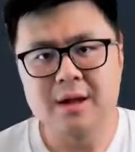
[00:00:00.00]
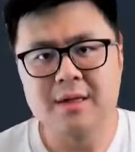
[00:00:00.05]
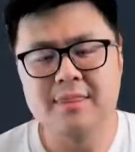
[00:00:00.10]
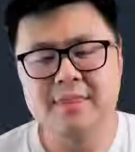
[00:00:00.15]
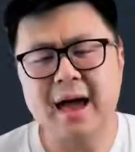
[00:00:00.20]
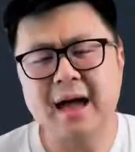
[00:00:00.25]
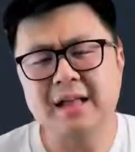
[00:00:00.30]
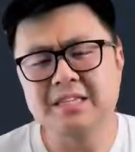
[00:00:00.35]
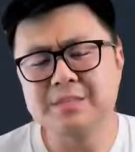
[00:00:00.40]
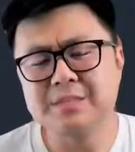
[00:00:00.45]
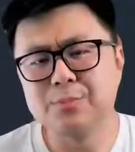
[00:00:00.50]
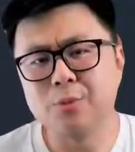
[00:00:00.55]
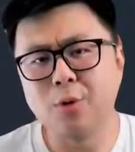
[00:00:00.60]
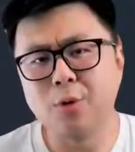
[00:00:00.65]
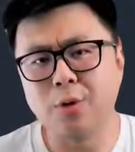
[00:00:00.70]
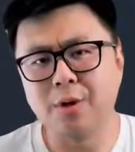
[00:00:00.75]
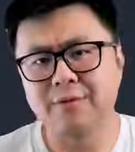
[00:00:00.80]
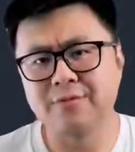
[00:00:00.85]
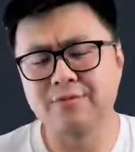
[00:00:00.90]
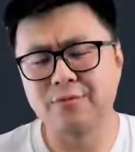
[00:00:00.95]
That's
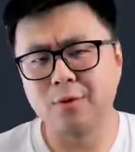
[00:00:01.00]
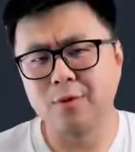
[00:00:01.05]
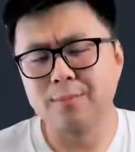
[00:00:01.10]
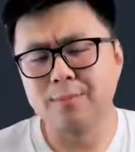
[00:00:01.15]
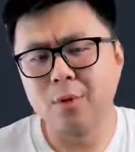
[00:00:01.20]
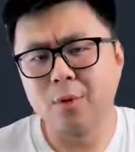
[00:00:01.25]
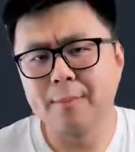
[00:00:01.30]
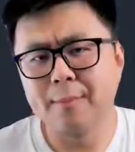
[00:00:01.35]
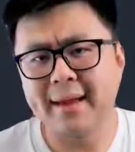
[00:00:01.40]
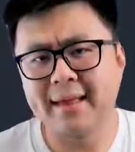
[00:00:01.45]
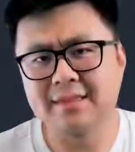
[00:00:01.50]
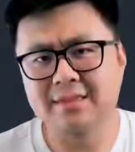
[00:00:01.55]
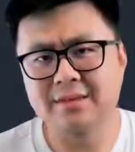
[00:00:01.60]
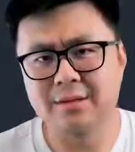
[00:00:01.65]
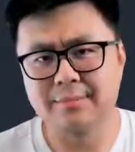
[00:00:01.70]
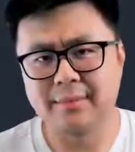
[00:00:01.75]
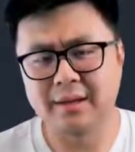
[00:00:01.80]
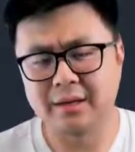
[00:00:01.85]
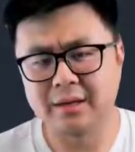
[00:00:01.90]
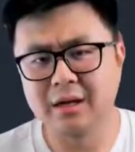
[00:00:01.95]
more for
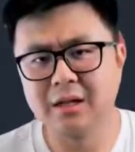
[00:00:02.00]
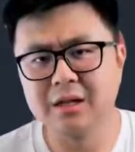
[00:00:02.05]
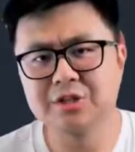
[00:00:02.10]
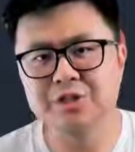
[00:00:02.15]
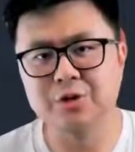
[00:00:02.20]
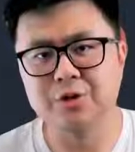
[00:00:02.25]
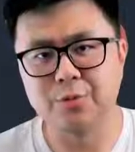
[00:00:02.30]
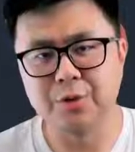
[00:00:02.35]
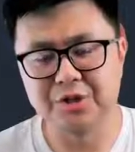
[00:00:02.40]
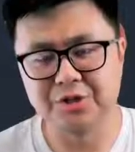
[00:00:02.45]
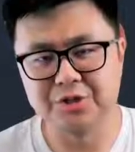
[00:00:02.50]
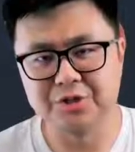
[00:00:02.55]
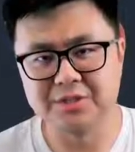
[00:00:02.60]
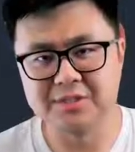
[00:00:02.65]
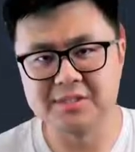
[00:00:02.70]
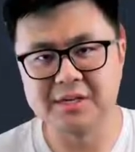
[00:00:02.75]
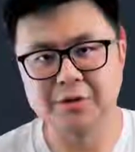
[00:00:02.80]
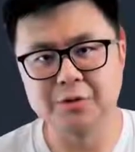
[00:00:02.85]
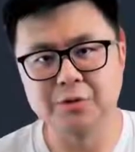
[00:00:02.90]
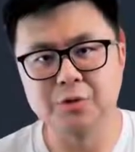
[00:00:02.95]
momentum and collision
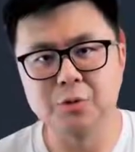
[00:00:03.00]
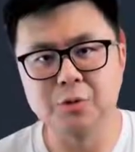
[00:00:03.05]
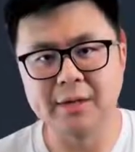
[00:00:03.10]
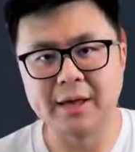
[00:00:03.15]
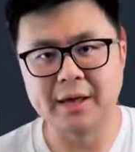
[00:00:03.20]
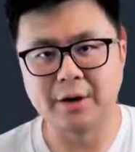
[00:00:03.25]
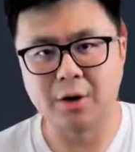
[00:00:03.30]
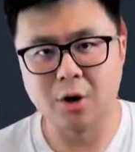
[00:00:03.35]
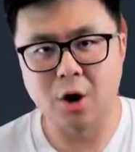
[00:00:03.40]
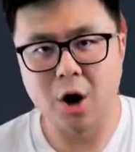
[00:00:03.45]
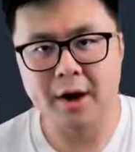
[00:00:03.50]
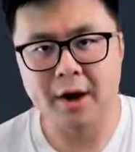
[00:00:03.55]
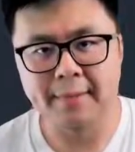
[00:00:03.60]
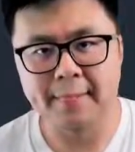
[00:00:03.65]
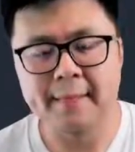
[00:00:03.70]
questions that you'll do later on.